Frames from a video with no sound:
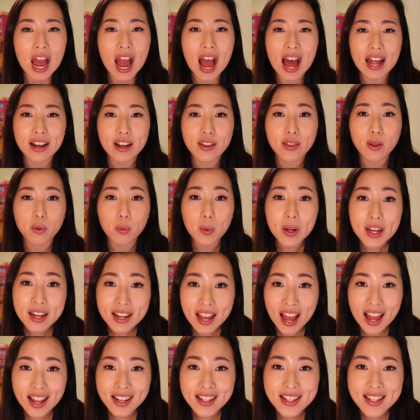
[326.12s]
And at the
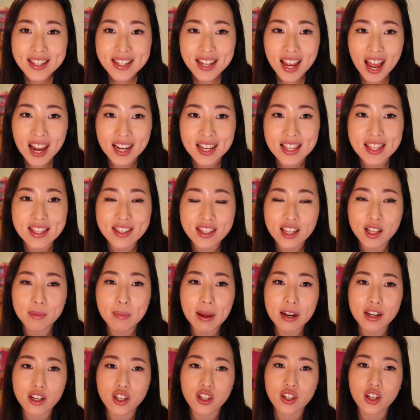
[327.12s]
weekend, I can still
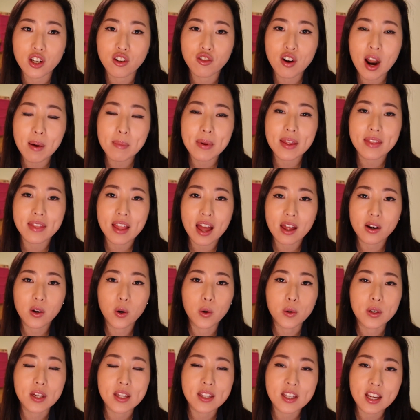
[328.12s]
manage to cram in that
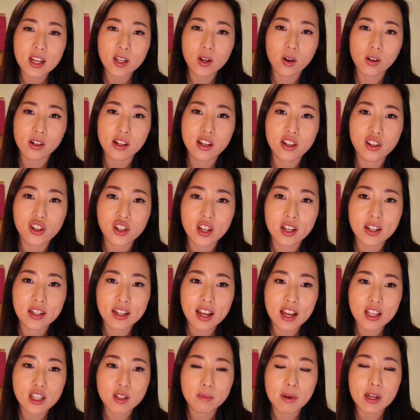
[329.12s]
OTC knowledge and
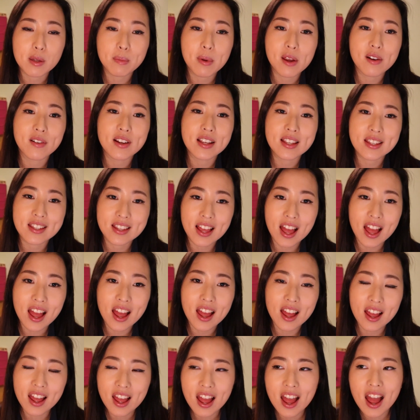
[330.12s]
get some experience
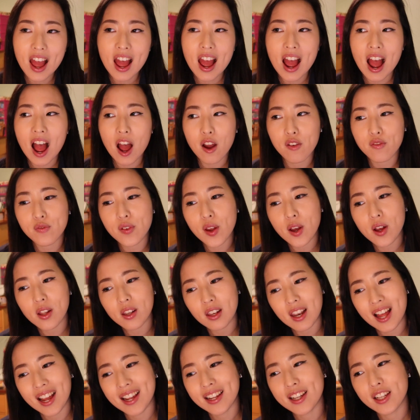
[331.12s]
there. I feel
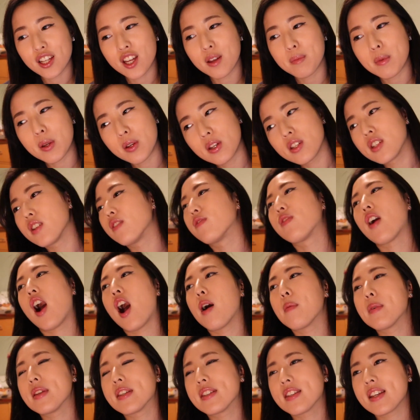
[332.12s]
like community
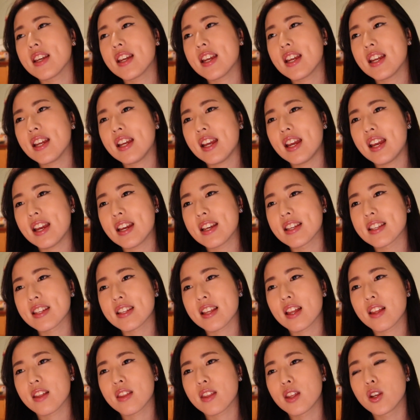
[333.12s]
pharmacy
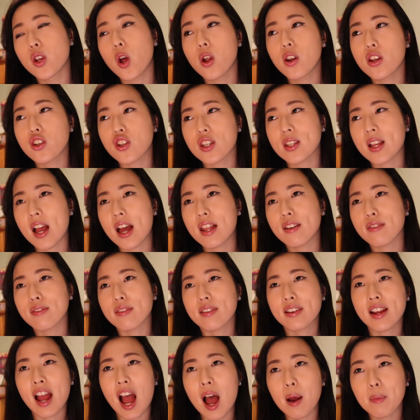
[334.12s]
is, the knowledge is kind of
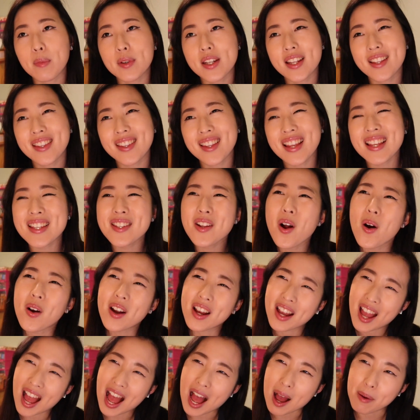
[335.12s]
capped in, it's
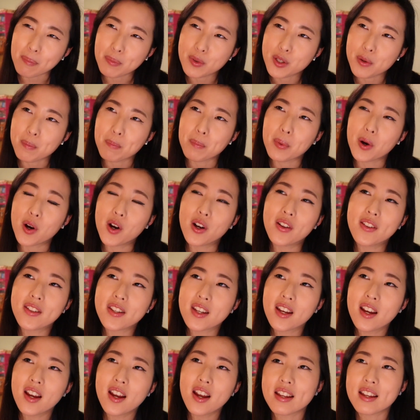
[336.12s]
not capped,
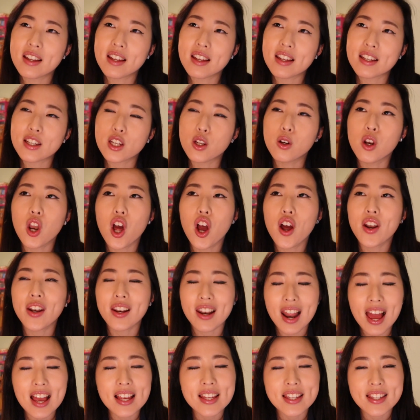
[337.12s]
but you learn
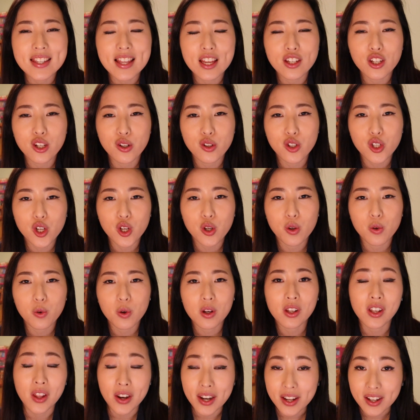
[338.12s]
less than you do
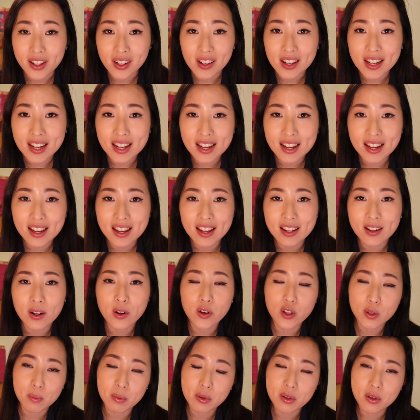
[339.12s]
clinically in
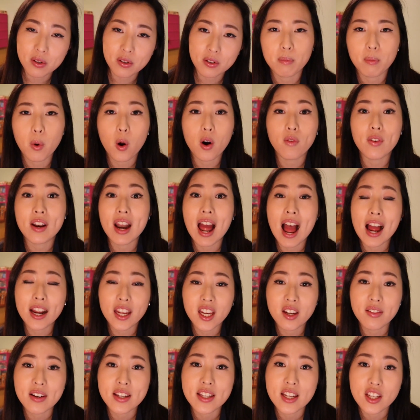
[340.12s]
hospital. More of an
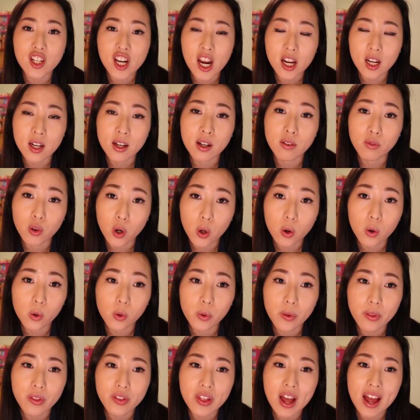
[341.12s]
accuracy checking
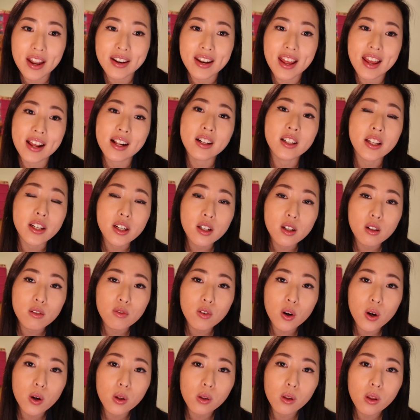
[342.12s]
role than a clinical
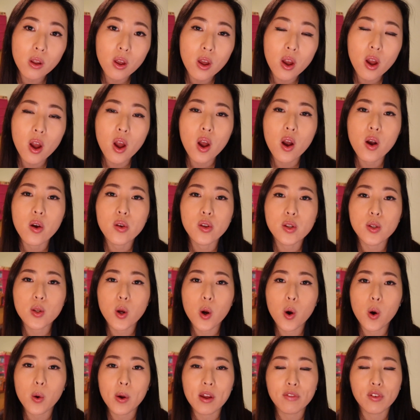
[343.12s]
role.
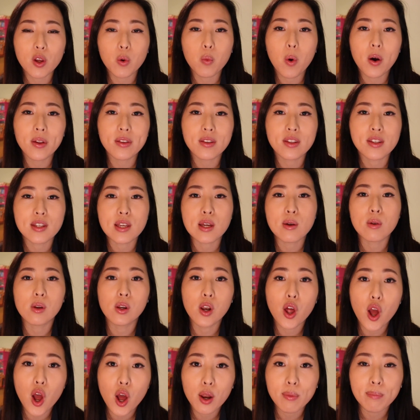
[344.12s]
So if you want to
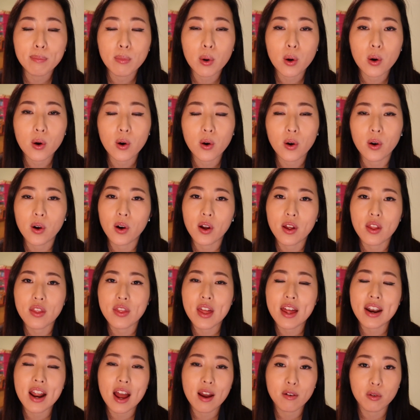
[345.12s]
learn more,
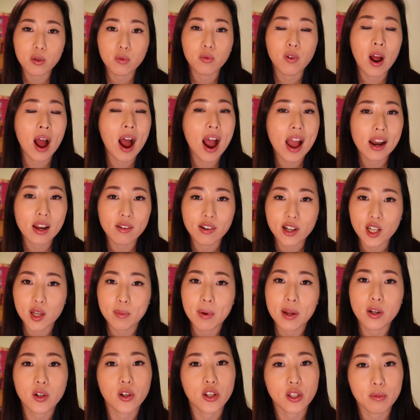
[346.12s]
then I would highly
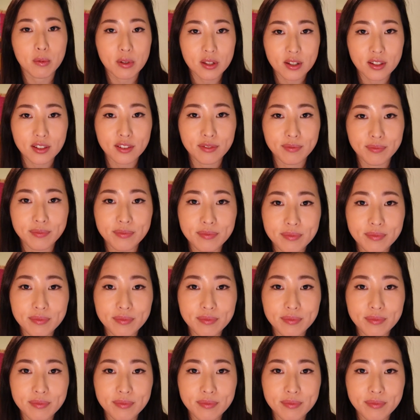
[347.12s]
recommend hospital.